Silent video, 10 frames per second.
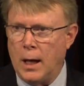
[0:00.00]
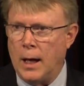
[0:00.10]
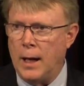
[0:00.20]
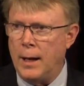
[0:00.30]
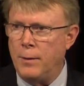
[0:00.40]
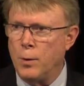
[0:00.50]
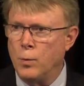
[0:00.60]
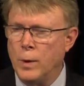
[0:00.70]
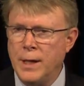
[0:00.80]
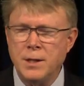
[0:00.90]
The
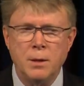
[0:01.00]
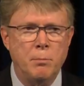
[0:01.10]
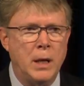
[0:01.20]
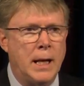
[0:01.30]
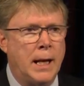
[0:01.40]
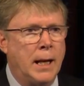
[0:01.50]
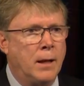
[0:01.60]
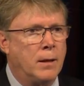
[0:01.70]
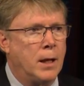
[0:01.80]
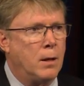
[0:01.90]
reason
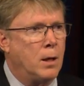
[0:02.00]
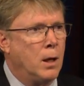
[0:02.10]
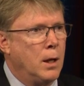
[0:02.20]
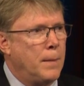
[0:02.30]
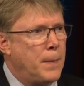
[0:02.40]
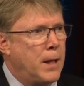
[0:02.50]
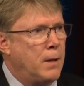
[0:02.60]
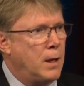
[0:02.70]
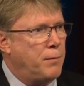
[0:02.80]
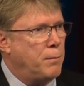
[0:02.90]
being that
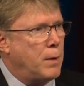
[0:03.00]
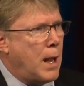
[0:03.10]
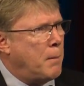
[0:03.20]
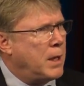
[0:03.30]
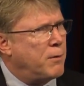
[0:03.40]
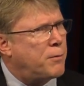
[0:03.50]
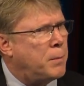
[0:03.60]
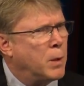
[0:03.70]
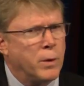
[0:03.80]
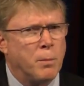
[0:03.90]
how many of you are
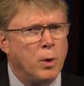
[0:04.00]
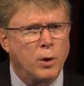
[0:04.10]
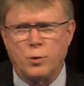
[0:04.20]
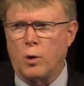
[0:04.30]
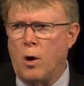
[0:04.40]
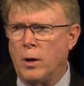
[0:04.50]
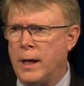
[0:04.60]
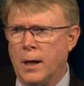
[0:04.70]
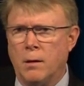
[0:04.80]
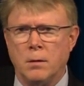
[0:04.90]
familiar with the book
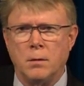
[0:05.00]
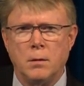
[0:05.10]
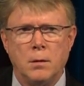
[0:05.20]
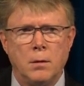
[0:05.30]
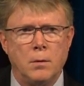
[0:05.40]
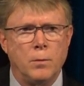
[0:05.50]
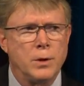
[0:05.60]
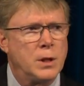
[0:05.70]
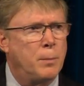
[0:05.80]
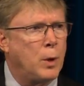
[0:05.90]
Drawdown,
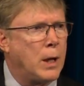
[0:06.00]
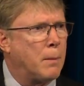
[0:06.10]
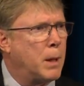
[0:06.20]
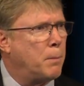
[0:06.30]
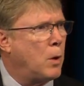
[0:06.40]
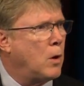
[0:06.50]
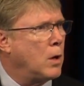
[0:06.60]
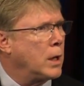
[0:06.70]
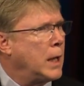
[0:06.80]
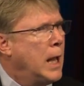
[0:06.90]
recently put out by Paul
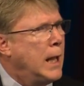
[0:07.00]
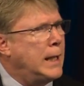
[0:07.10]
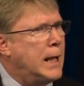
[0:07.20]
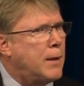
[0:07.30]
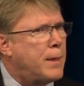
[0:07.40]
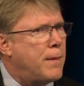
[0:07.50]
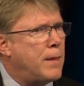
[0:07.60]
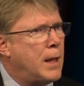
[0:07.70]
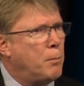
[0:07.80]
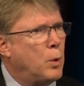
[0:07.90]
Hawking? Yeah,
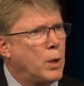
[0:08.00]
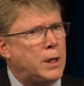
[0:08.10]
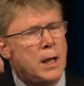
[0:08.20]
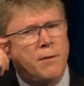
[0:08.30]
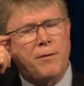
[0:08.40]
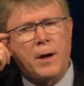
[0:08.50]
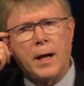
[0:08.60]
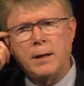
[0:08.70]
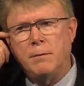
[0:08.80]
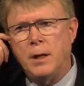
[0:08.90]
that book
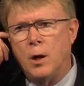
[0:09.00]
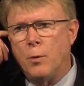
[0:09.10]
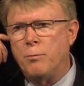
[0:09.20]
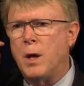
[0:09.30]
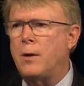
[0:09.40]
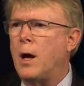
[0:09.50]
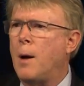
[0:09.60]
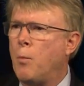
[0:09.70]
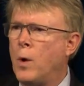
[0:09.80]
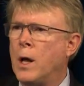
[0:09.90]
identified, the
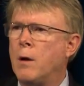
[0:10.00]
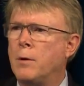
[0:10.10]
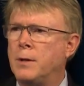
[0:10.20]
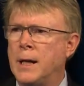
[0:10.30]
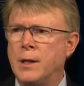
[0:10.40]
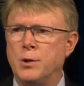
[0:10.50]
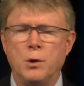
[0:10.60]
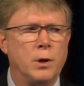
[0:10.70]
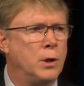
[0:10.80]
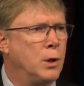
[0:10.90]
top 100 things
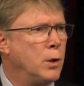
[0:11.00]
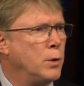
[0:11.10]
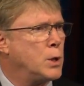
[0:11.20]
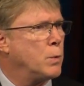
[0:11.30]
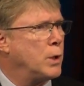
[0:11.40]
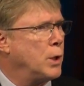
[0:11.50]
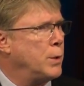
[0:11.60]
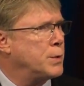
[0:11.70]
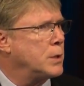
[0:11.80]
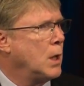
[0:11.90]
you can do to
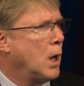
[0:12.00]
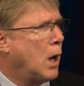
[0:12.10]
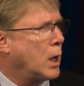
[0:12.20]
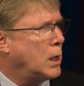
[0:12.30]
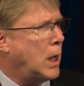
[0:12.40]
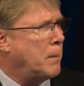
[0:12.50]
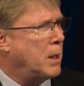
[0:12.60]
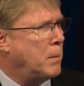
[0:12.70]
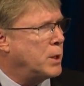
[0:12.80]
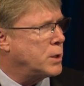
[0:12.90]
reduce our
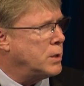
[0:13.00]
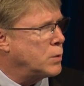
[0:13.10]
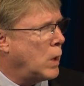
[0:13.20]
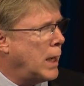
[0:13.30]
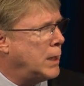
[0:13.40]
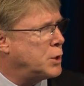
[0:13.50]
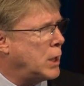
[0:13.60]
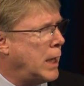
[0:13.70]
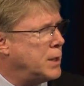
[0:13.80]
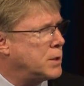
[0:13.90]
climate emissions, right, and
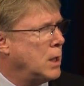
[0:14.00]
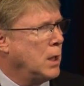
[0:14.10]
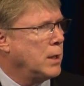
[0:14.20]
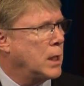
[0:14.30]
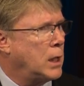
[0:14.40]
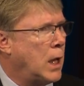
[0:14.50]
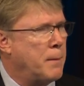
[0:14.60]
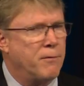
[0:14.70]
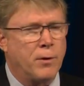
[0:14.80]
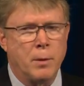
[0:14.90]
change the
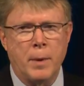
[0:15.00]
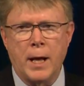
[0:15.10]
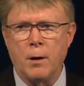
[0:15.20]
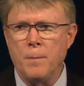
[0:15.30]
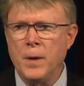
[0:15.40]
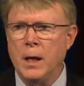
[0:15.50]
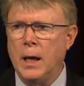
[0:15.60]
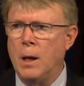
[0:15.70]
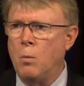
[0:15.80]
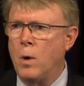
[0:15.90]
climate for the better.
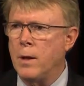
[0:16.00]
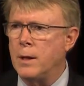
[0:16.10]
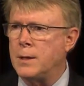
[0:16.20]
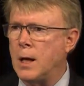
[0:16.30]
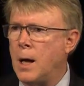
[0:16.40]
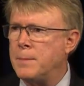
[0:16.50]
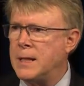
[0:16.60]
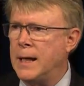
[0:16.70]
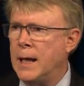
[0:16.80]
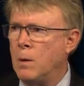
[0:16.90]
And one of the top
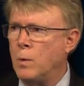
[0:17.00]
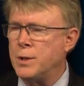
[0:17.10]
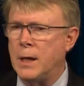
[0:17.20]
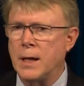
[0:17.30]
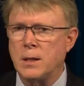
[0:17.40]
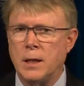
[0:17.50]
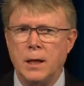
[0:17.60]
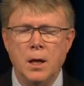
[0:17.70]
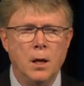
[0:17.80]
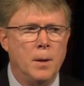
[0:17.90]
10 was actually